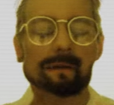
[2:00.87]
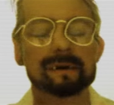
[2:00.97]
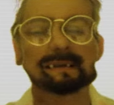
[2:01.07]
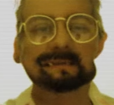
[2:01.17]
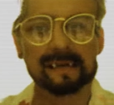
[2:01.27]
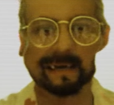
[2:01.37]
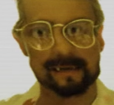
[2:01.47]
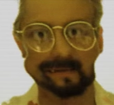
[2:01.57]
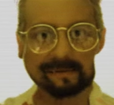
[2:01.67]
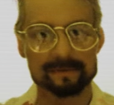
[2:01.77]
and my
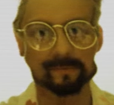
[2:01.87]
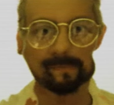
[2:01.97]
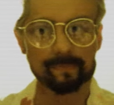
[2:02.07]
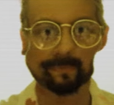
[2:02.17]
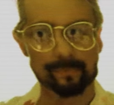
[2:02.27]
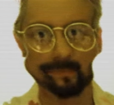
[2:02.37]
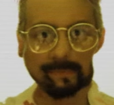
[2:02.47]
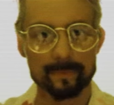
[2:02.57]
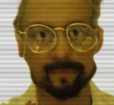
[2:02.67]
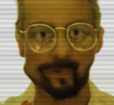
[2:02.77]
science.
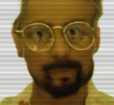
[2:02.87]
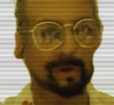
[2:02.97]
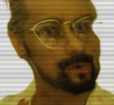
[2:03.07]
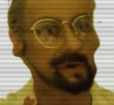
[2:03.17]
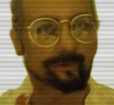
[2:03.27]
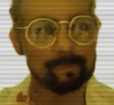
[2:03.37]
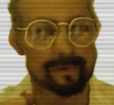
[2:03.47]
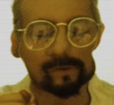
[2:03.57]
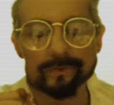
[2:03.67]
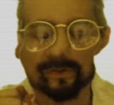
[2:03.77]
We are going to
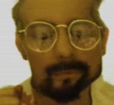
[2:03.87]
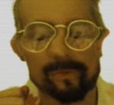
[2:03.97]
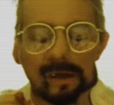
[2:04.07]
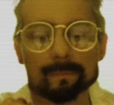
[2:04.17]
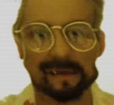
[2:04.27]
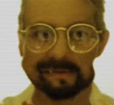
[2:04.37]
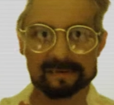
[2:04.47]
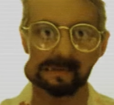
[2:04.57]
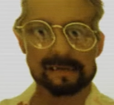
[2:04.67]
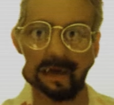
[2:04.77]
build something
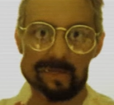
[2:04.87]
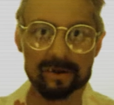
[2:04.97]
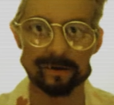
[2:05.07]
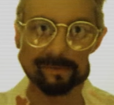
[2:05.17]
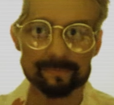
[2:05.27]
amazing together.